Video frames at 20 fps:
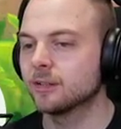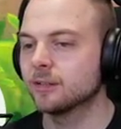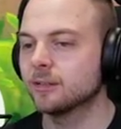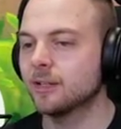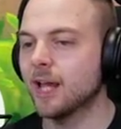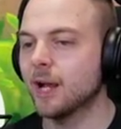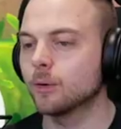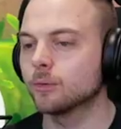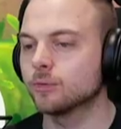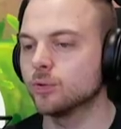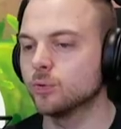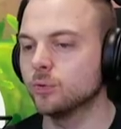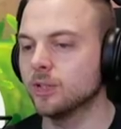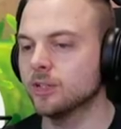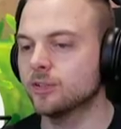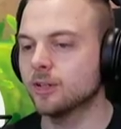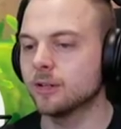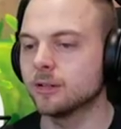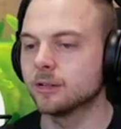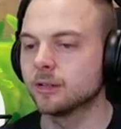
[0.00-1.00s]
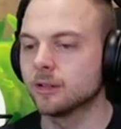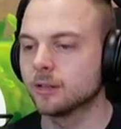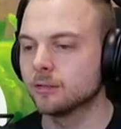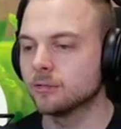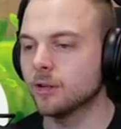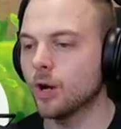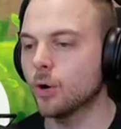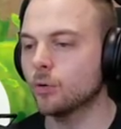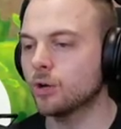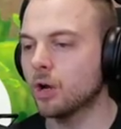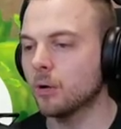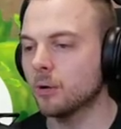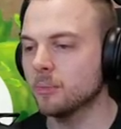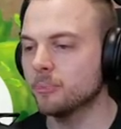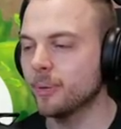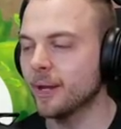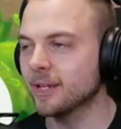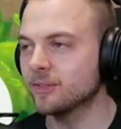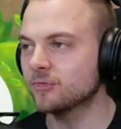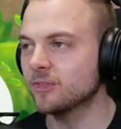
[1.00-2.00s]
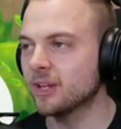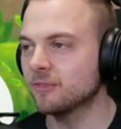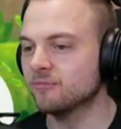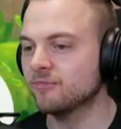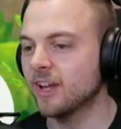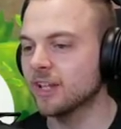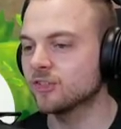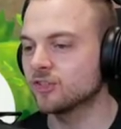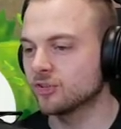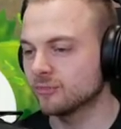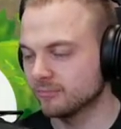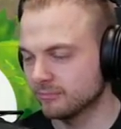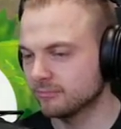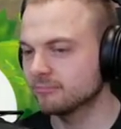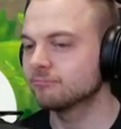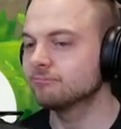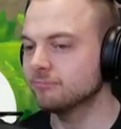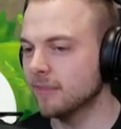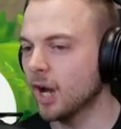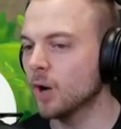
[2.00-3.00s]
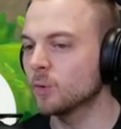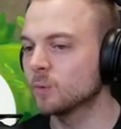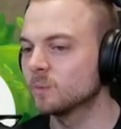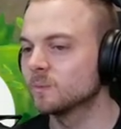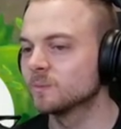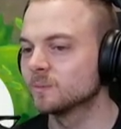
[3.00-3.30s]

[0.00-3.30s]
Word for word: Now, you listen. No going past that fence. No.